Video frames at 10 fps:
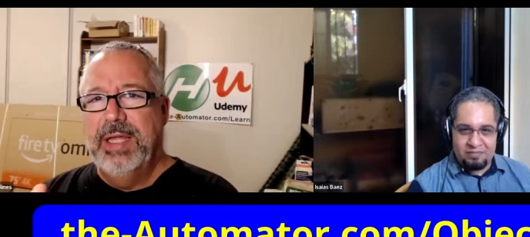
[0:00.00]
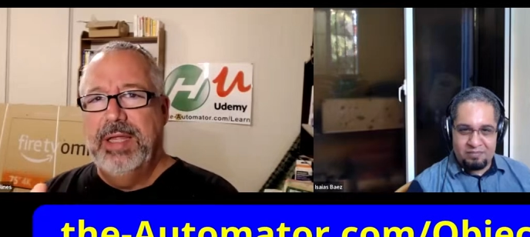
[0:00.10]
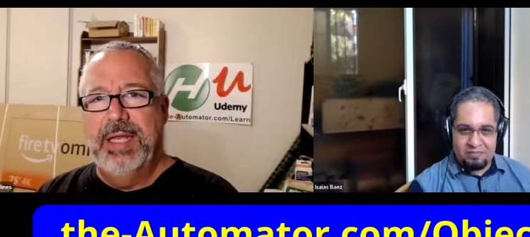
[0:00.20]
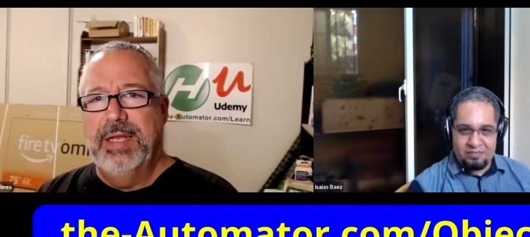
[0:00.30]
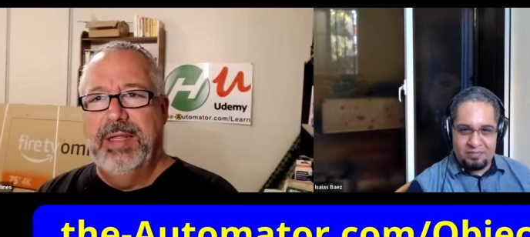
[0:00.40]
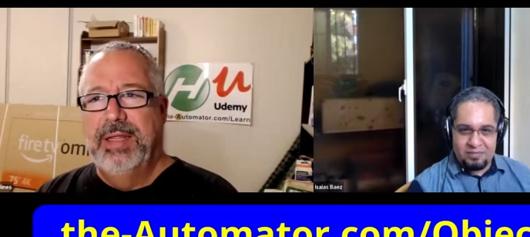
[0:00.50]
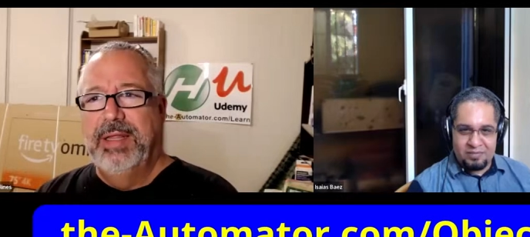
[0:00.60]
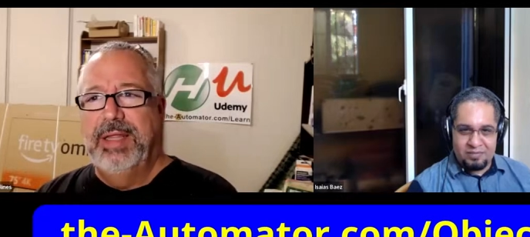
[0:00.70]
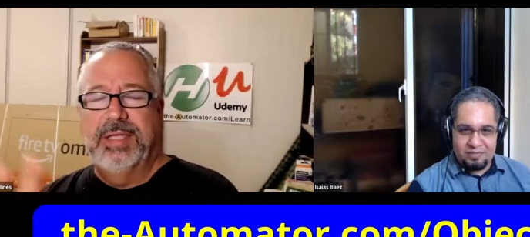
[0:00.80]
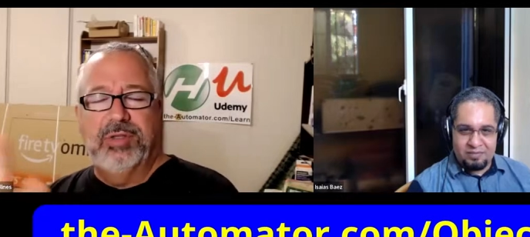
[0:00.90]
Speaker 1: then
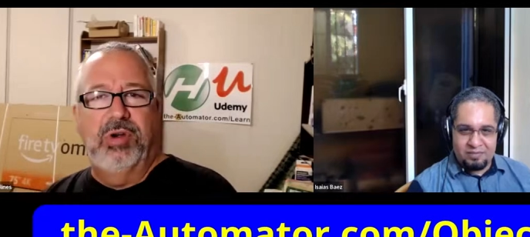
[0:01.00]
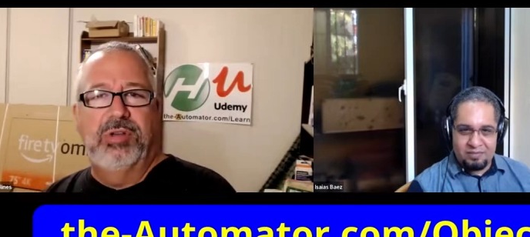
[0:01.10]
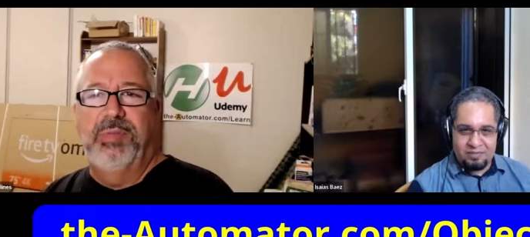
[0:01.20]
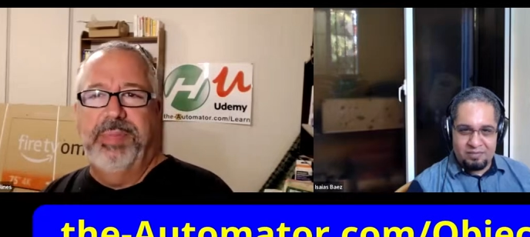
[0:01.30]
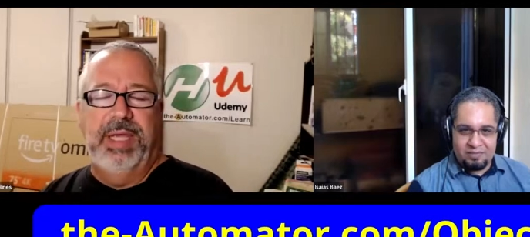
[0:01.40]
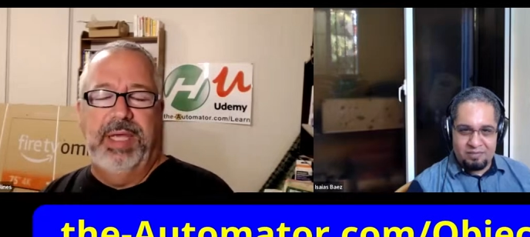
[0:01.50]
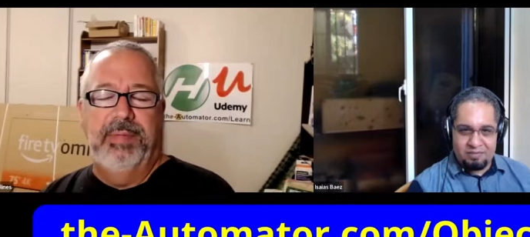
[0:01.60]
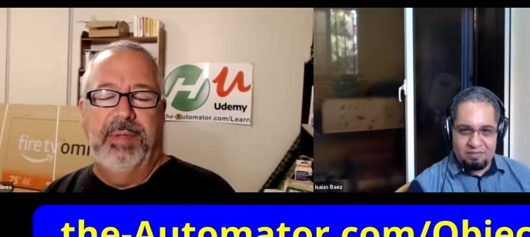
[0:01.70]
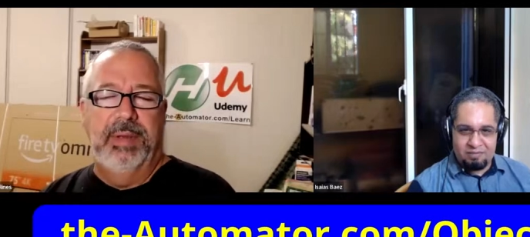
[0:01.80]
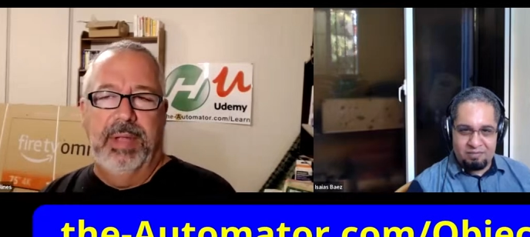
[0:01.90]
this course would
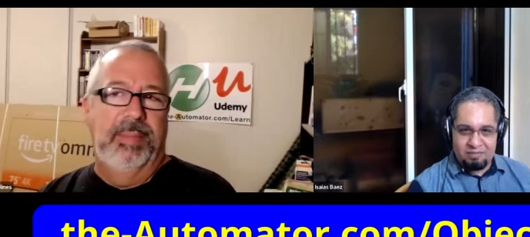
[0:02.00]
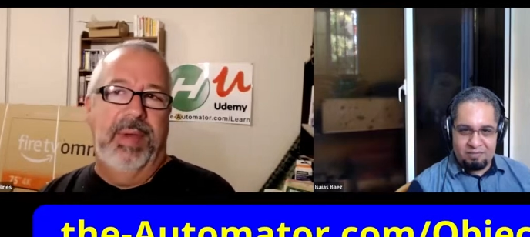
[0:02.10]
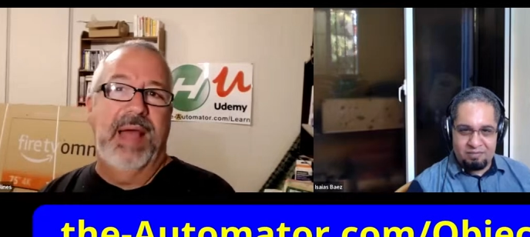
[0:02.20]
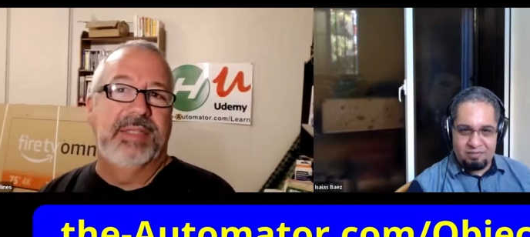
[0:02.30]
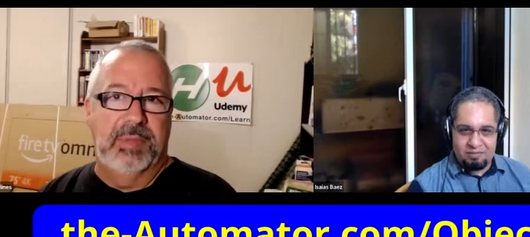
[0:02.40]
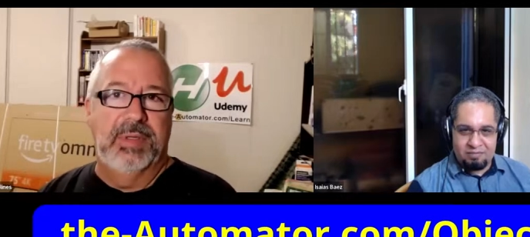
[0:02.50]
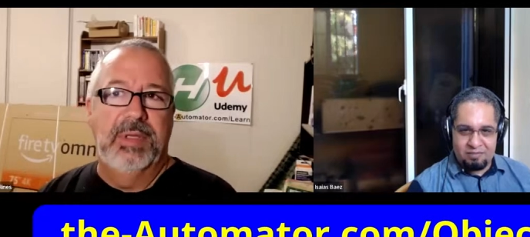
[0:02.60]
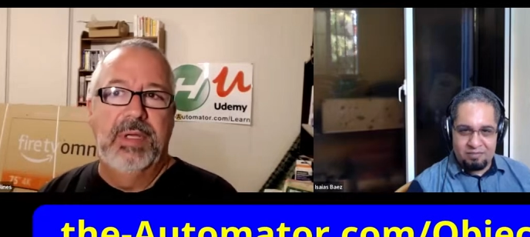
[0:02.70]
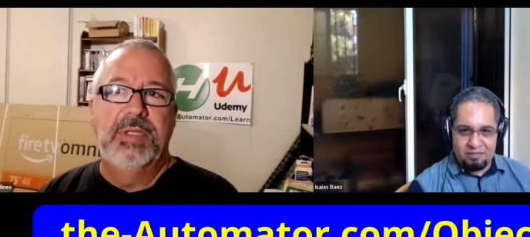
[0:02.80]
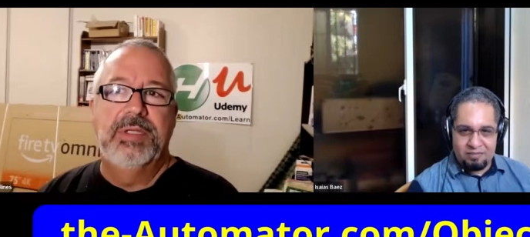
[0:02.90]
be
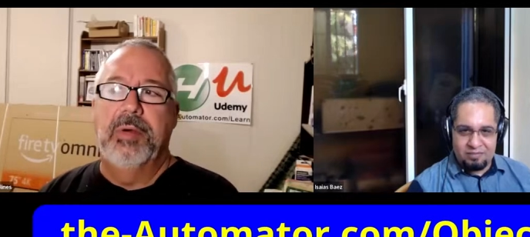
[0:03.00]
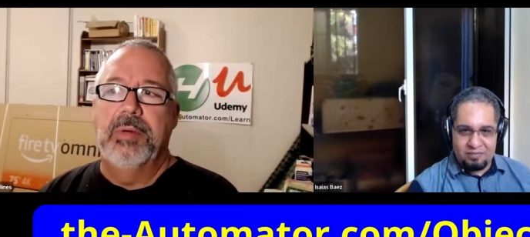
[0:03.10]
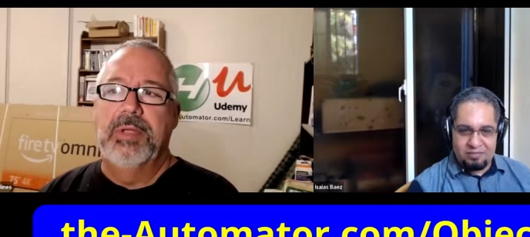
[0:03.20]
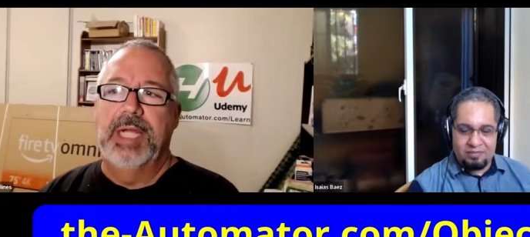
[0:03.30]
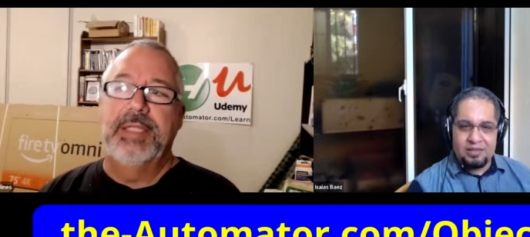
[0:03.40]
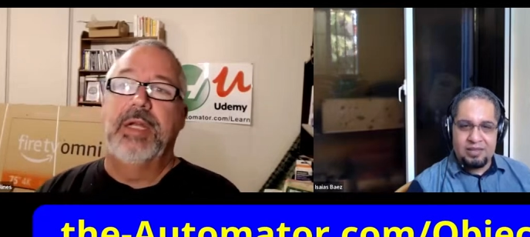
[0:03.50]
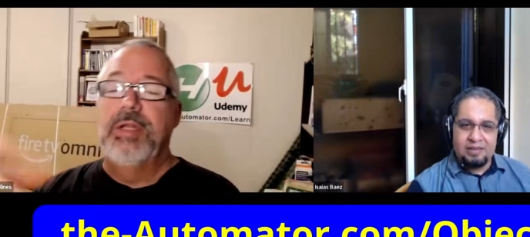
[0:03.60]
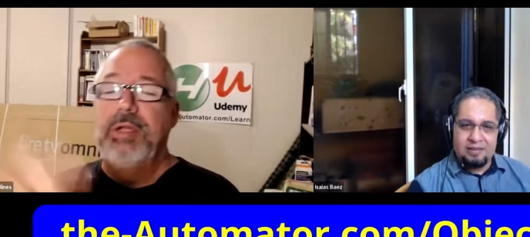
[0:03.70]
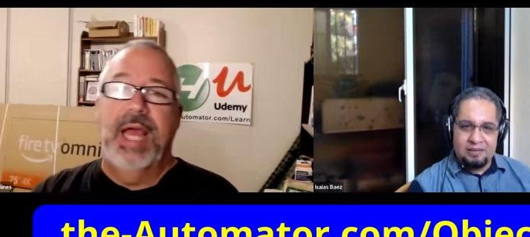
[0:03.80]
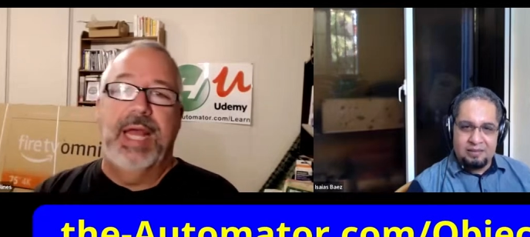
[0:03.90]
impossible. So let's
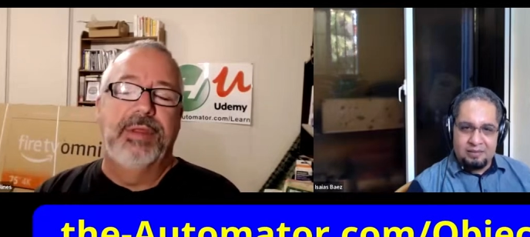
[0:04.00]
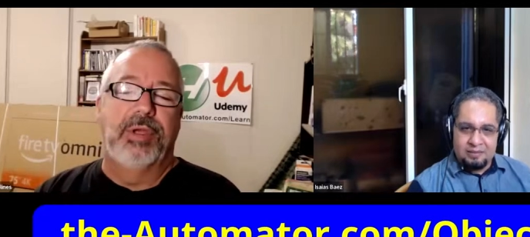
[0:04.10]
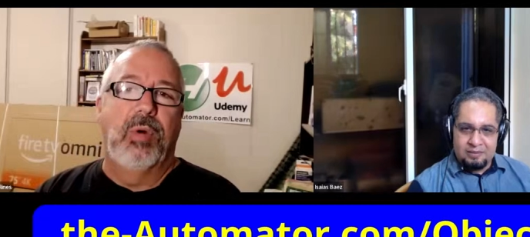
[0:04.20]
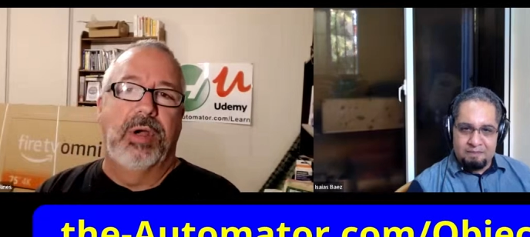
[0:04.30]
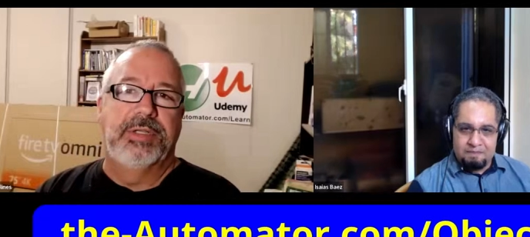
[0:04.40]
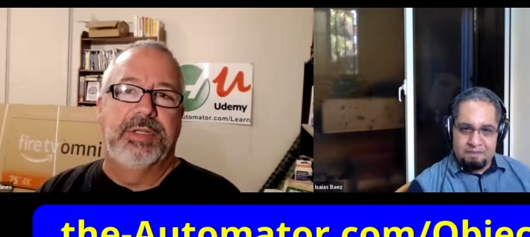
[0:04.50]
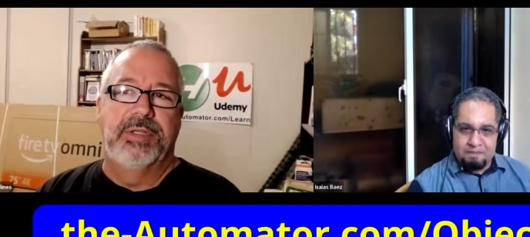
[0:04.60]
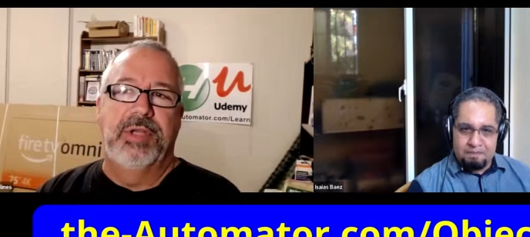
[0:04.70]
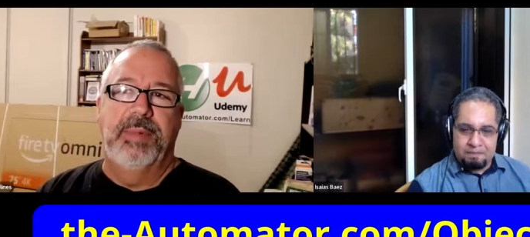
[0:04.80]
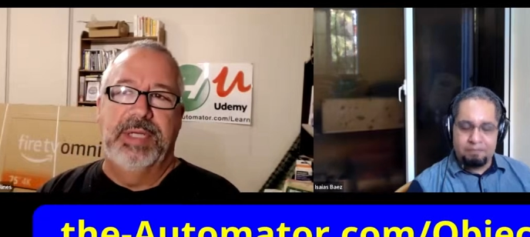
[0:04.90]
include that in the course.
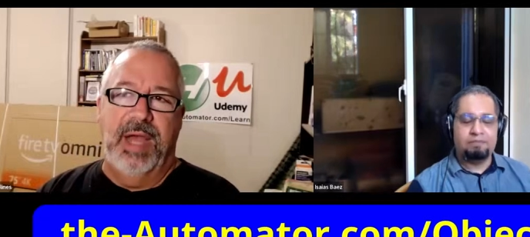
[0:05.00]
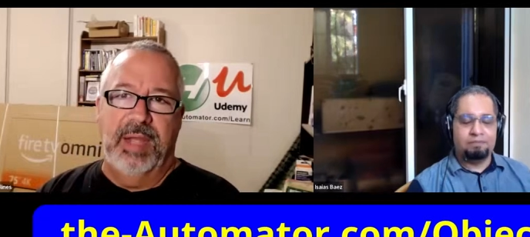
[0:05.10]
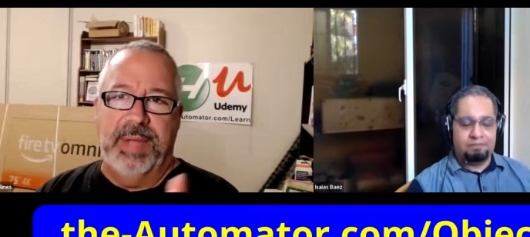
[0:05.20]
And so we talk